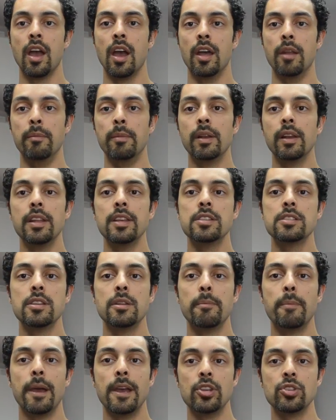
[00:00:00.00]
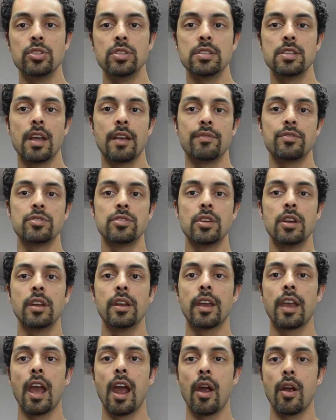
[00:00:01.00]
And Middle Eastern patients have
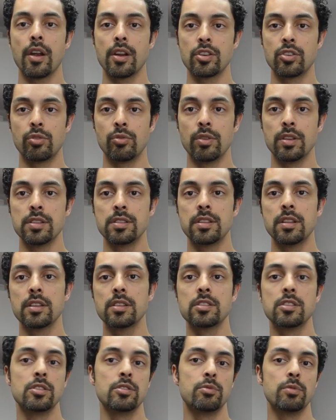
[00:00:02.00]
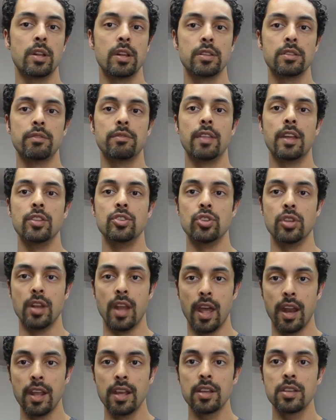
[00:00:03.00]
certain characteristics as a result of their
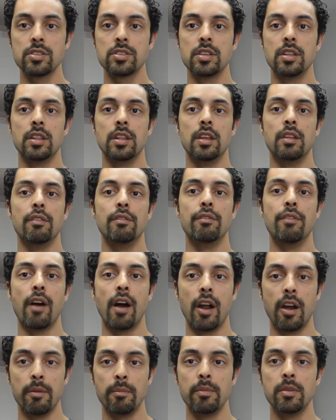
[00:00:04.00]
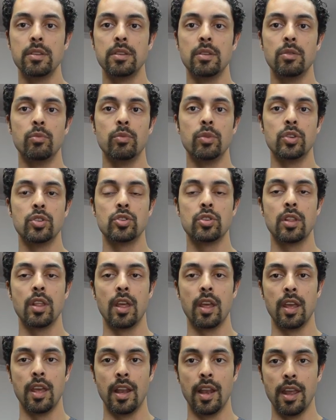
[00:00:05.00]
genetics and the environment in which
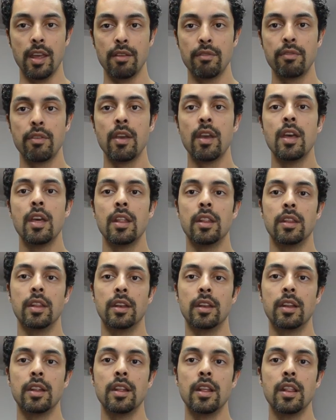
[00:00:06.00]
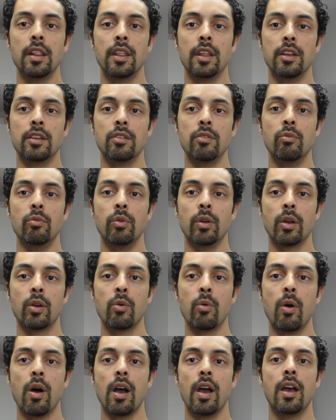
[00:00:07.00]
they live that
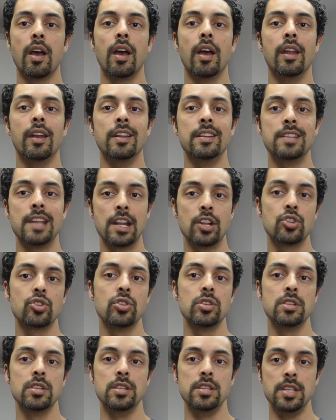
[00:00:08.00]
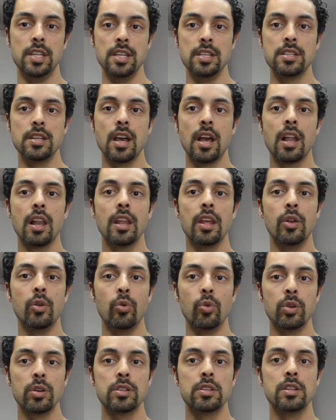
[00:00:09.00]
require an attention to detail in
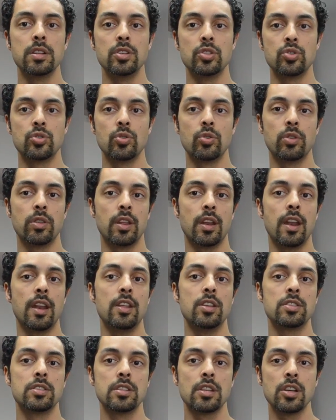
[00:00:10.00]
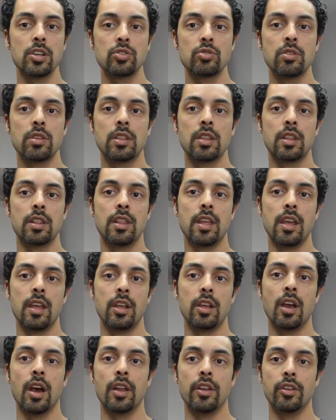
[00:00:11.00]
order to ensure that any surgery that they
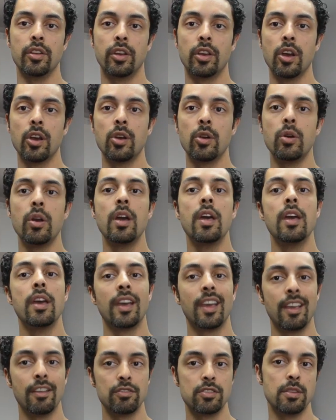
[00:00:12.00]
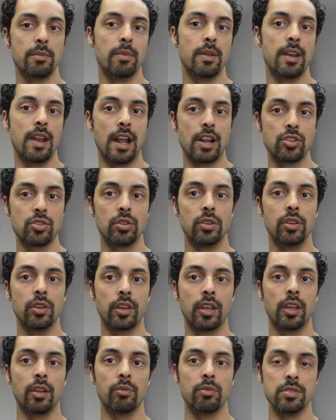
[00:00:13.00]
undergo gives them a natural
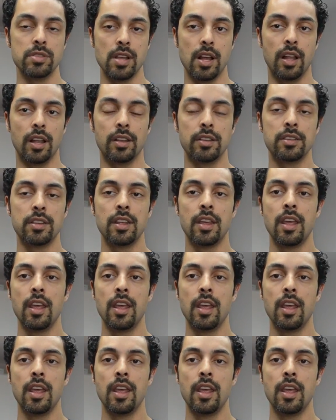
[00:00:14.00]
looking result.